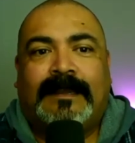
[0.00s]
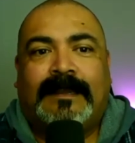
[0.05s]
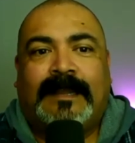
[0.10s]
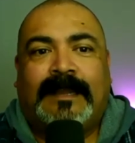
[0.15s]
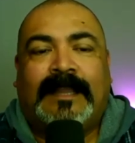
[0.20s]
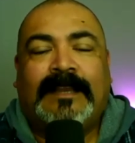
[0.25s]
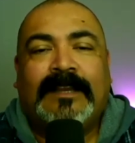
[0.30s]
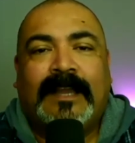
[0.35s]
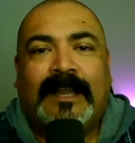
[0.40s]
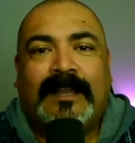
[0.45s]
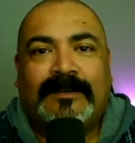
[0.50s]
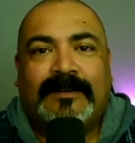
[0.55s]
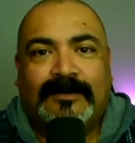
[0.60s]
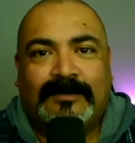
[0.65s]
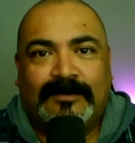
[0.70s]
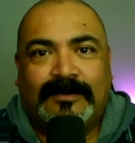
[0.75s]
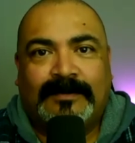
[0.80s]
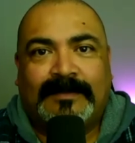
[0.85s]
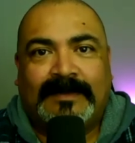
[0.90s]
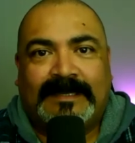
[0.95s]
I know
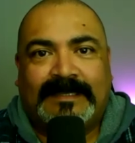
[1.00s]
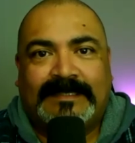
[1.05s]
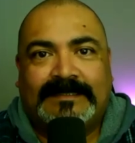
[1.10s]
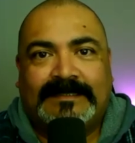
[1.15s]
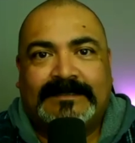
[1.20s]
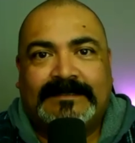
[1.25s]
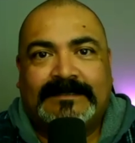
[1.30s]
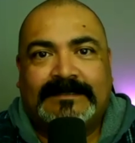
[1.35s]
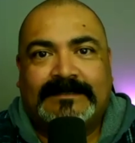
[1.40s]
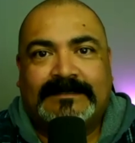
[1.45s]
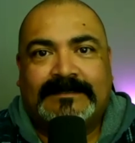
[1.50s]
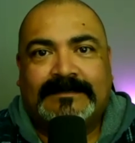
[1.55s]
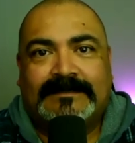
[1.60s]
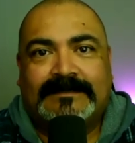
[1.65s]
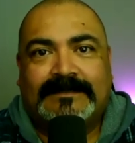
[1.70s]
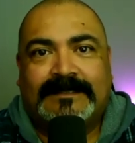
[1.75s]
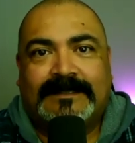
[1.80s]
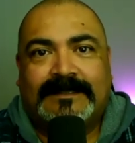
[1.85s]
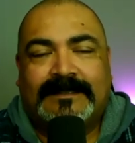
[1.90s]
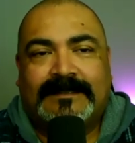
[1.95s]
what mine is.
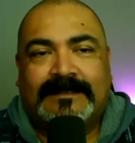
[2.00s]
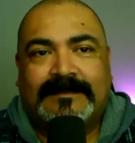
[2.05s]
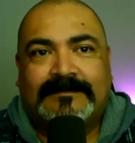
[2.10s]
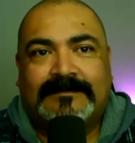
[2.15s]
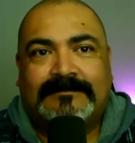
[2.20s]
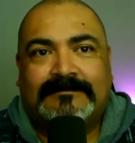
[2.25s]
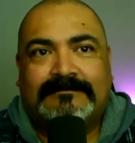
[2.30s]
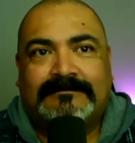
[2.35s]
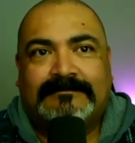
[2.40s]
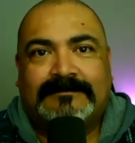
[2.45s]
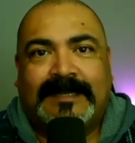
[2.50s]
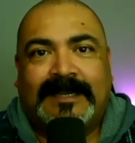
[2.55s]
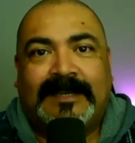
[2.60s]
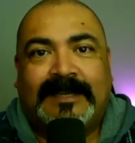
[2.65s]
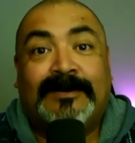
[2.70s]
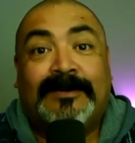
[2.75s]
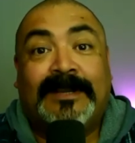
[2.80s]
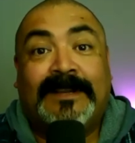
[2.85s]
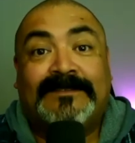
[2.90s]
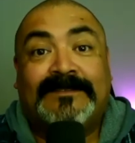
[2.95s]
I
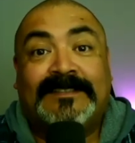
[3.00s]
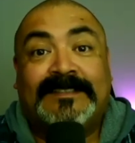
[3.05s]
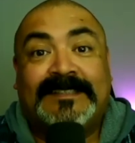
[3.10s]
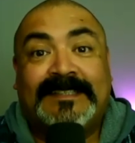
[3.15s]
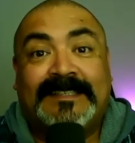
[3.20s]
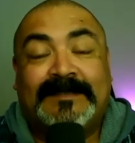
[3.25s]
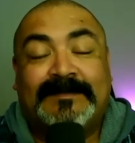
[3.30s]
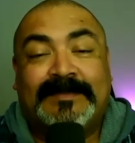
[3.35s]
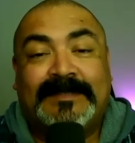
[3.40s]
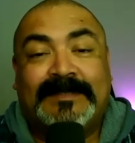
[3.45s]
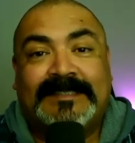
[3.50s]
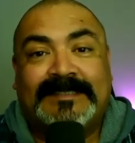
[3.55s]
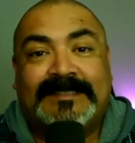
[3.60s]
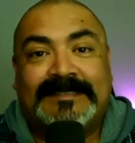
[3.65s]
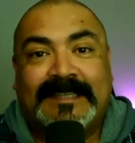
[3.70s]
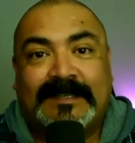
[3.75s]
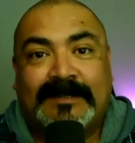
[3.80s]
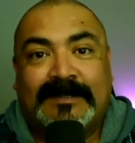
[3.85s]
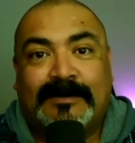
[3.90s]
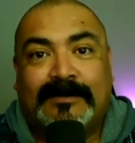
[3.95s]
don't have to think because
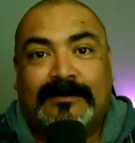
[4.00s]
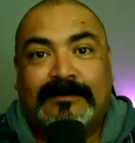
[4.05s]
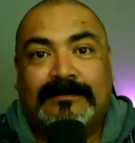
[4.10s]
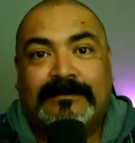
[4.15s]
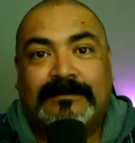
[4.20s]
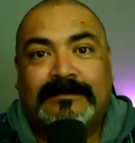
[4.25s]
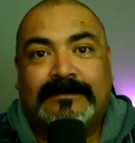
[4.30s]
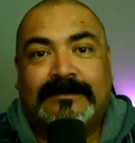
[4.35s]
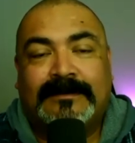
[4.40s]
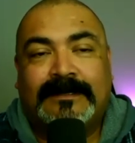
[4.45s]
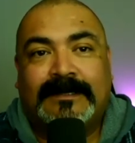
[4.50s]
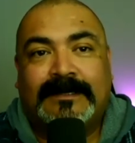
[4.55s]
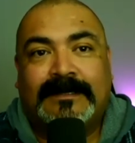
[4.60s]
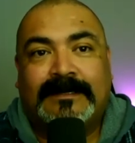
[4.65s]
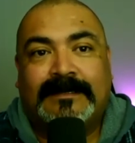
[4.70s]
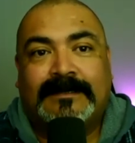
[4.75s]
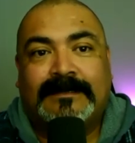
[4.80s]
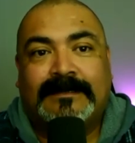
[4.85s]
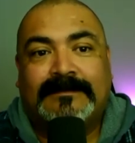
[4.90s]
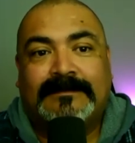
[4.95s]
I know.
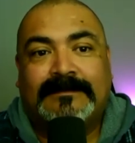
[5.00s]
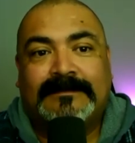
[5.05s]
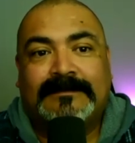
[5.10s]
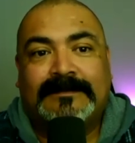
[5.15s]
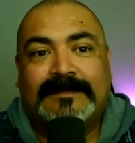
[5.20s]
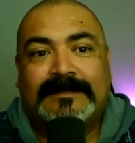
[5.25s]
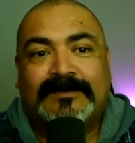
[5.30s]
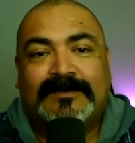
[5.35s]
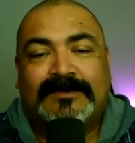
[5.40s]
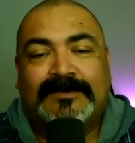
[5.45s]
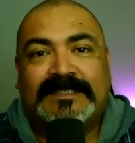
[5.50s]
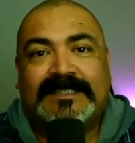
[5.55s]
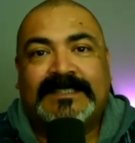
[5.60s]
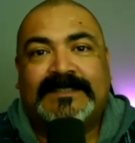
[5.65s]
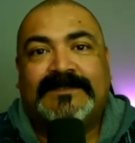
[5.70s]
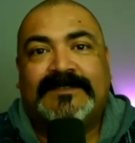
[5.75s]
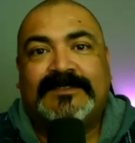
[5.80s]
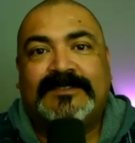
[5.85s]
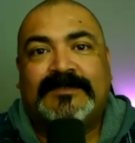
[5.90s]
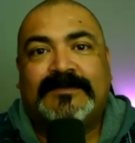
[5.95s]
It was
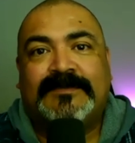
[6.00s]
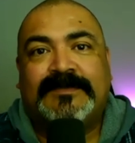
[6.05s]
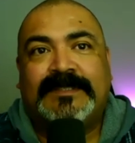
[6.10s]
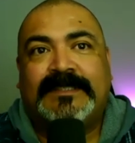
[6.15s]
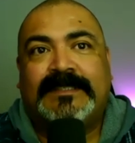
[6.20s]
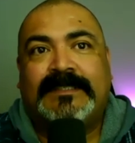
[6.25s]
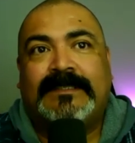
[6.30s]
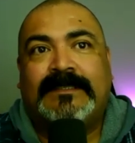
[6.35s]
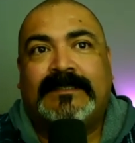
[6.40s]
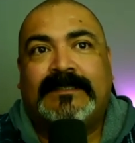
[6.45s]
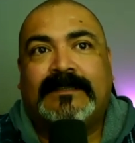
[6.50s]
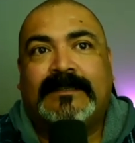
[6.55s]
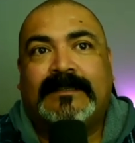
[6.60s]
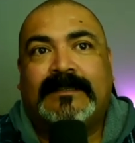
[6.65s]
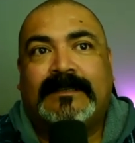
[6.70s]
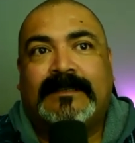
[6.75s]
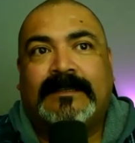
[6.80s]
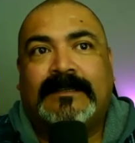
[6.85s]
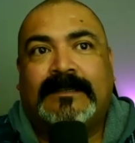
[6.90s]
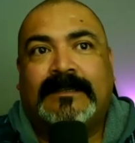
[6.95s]
given to me
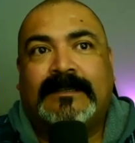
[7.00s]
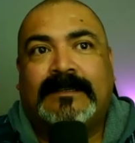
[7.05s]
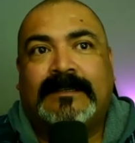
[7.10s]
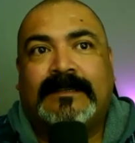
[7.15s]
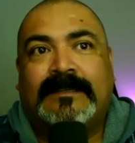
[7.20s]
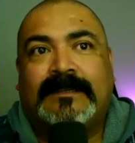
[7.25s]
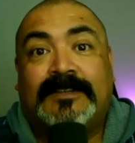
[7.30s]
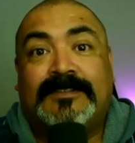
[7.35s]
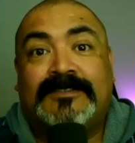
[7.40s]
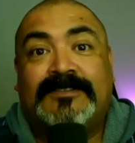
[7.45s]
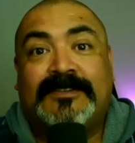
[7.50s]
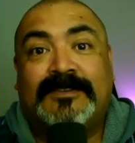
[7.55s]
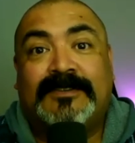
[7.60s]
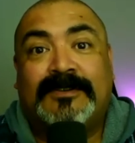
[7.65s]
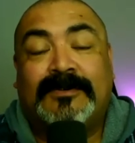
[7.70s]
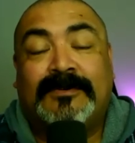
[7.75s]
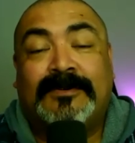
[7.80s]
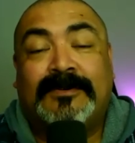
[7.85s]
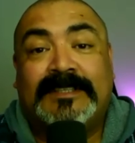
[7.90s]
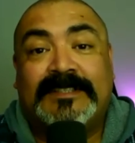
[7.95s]
years
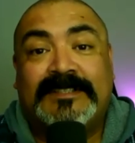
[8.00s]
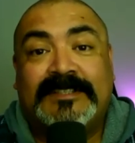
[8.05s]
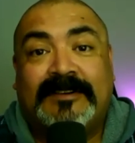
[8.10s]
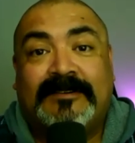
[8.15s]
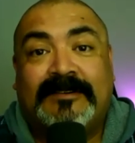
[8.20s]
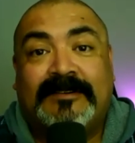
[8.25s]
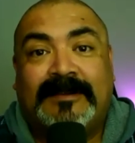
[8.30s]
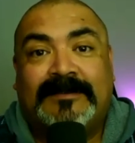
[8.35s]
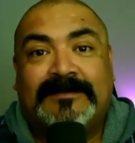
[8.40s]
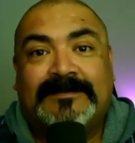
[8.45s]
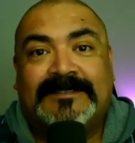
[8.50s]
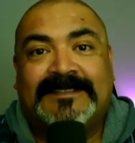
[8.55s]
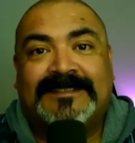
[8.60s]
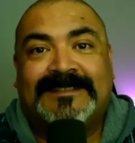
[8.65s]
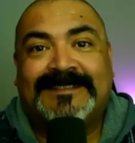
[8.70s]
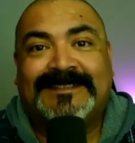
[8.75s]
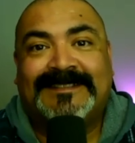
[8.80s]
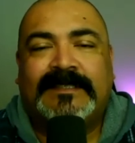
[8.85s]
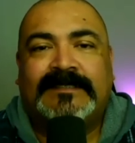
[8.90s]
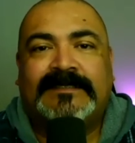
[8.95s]
ago in a jailhouse
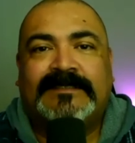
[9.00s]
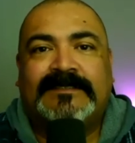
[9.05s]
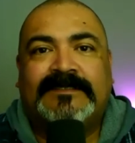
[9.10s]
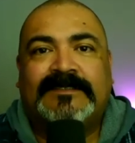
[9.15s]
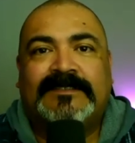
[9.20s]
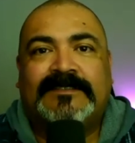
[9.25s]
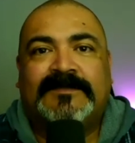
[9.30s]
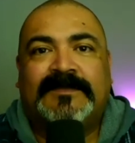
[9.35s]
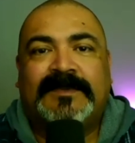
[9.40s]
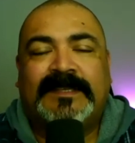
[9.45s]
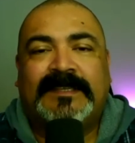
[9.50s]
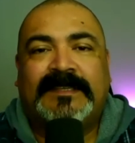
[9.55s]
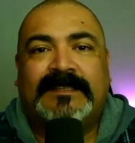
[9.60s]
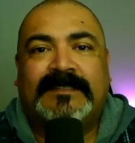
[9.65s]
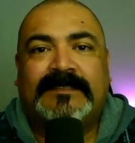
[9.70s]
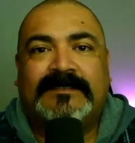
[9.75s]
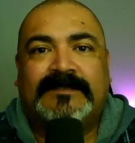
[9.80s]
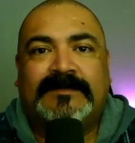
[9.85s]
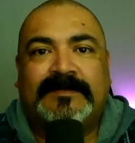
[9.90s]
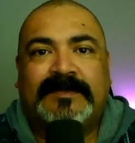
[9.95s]
is to speak
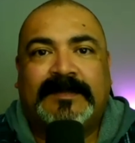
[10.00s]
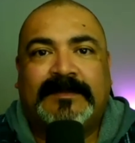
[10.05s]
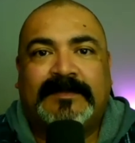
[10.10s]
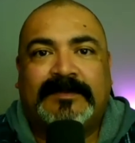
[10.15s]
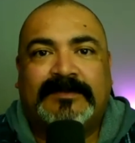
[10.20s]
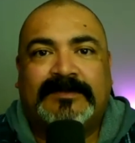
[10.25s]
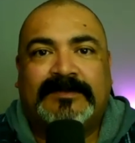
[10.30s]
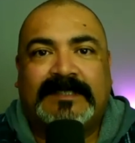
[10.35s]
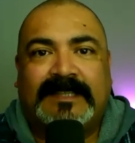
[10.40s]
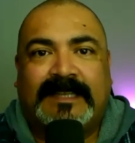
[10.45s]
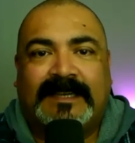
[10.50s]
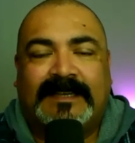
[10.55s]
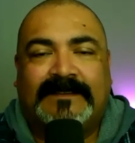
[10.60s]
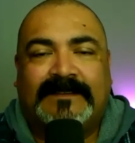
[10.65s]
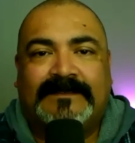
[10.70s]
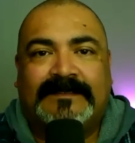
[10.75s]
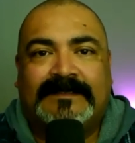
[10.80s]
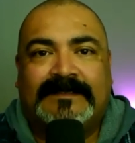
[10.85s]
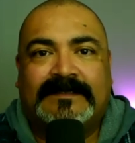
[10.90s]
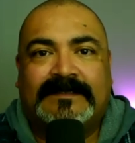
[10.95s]
into people's
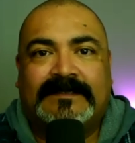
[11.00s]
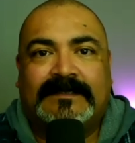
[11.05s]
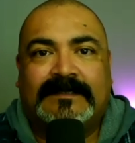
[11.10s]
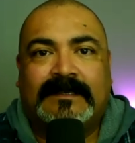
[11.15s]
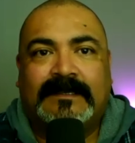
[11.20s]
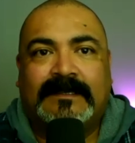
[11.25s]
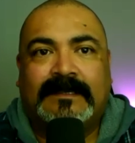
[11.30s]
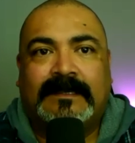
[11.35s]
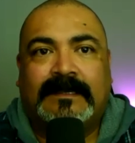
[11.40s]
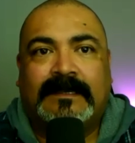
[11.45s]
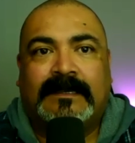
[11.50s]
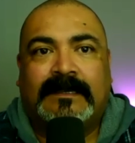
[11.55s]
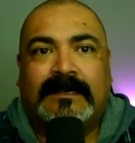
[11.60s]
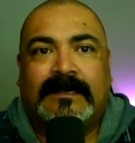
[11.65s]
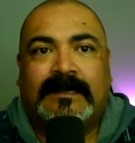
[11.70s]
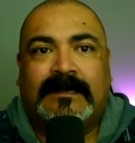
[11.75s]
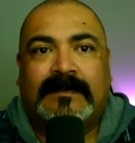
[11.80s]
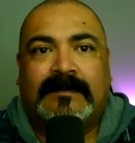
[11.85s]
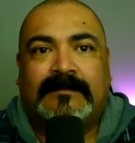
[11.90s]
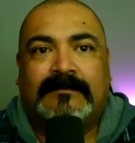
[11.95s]
lives.
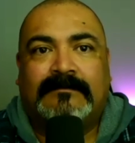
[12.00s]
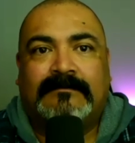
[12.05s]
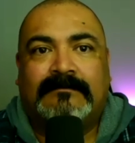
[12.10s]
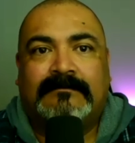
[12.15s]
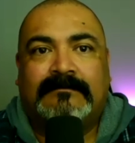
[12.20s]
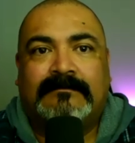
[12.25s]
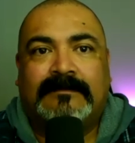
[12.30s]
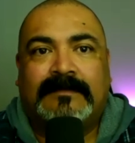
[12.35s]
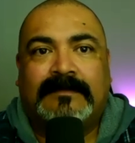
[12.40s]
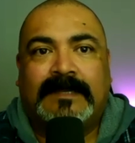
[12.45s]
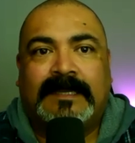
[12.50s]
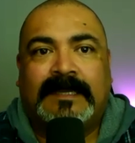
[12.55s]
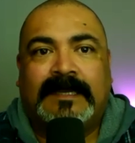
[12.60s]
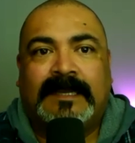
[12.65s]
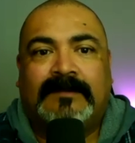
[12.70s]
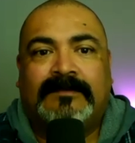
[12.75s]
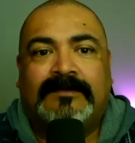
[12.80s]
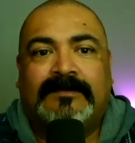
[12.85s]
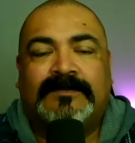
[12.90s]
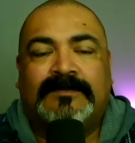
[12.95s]
Um, and I
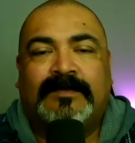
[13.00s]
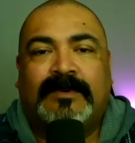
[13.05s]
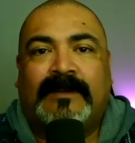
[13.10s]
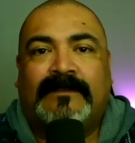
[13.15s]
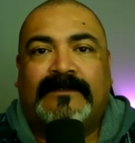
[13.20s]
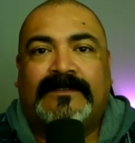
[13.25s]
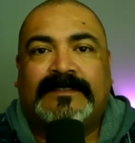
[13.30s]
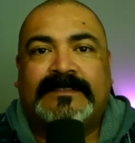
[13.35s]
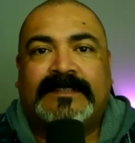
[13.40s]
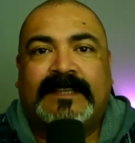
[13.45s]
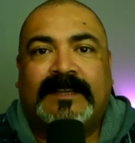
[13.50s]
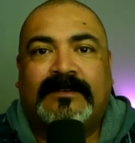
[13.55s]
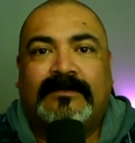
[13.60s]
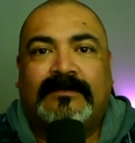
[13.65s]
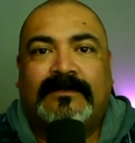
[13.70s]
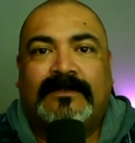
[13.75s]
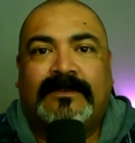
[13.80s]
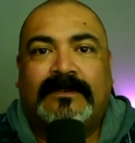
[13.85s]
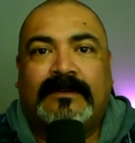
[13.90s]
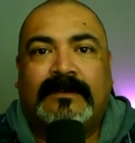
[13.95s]
was prophesied
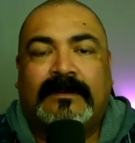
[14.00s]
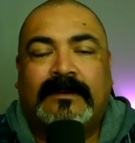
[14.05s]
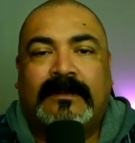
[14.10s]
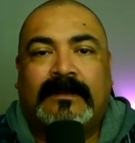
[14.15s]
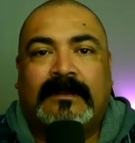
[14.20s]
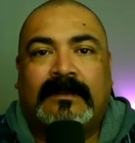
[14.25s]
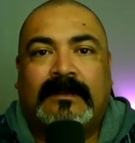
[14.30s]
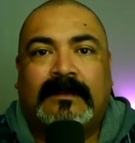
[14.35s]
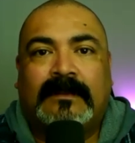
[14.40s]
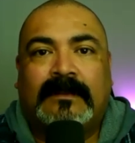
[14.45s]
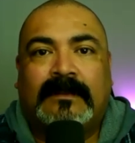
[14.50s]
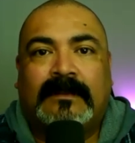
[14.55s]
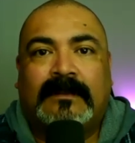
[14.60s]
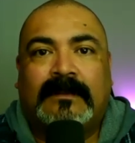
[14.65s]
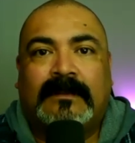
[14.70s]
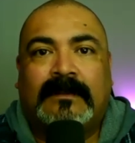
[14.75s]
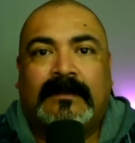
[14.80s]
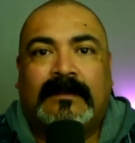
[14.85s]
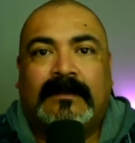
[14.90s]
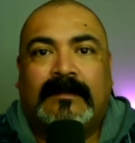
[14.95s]
over
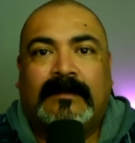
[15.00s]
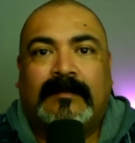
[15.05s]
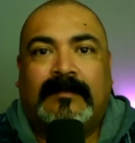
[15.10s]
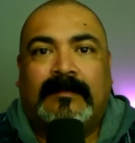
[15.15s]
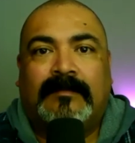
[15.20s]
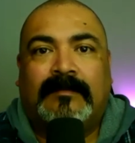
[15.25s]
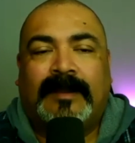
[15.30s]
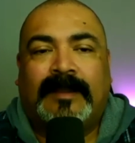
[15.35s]
by a